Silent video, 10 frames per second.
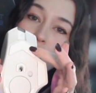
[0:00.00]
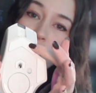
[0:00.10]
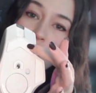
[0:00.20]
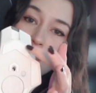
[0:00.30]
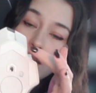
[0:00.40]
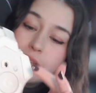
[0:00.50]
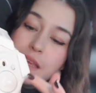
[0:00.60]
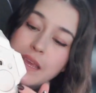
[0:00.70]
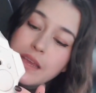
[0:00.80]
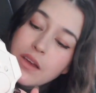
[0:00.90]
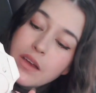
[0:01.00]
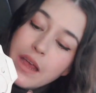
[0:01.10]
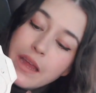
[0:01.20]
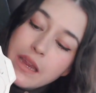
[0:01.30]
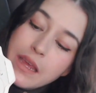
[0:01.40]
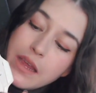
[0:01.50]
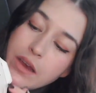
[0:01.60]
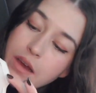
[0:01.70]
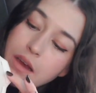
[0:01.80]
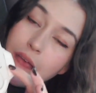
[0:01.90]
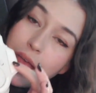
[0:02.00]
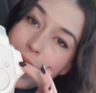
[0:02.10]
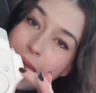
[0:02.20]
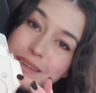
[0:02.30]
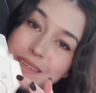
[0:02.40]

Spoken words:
feet here and here and